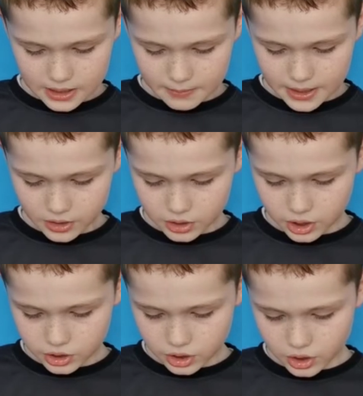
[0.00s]
Then Peter
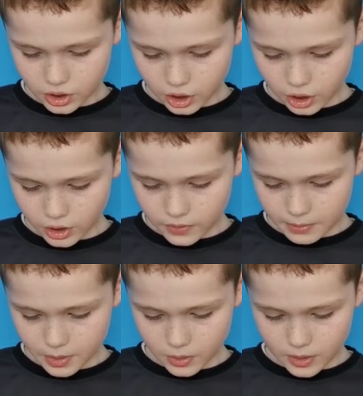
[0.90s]
got down out of the
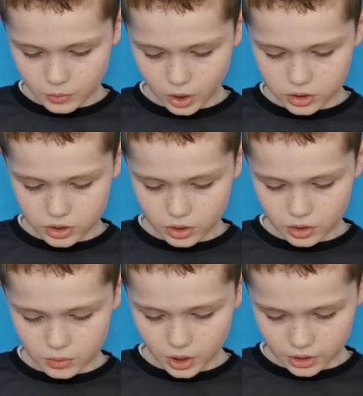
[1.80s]
boat, walked
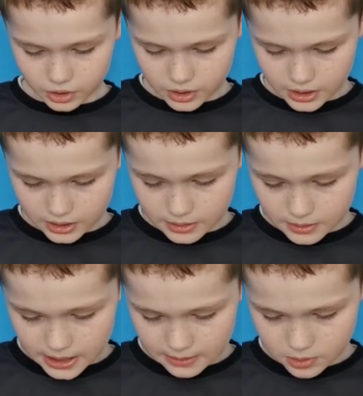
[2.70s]
on the water, and
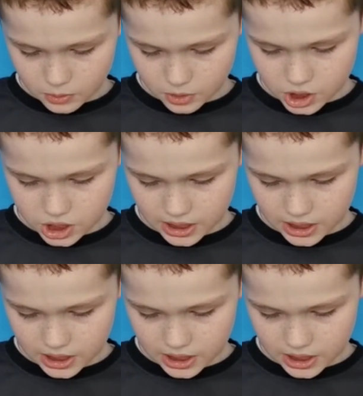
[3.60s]
came towards